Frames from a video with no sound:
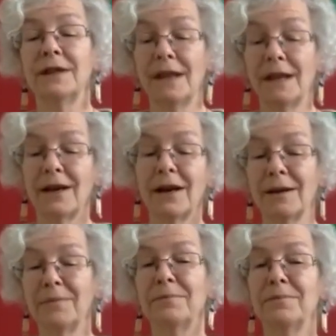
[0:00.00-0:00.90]
that
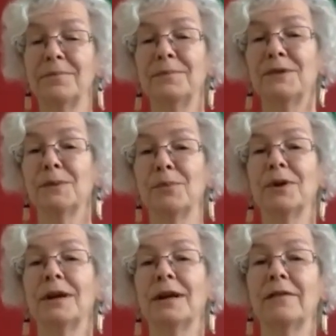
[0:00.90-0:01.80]
I
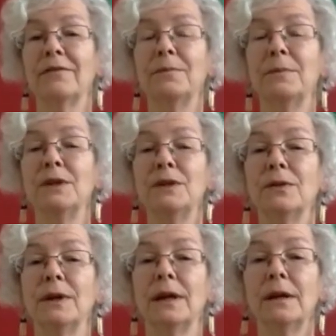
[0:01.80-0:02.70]
support have been
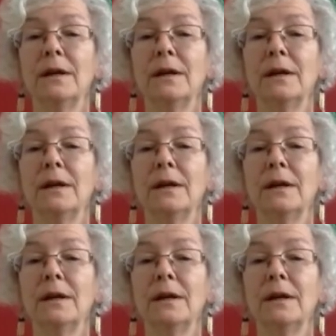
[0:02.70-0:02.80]
doing,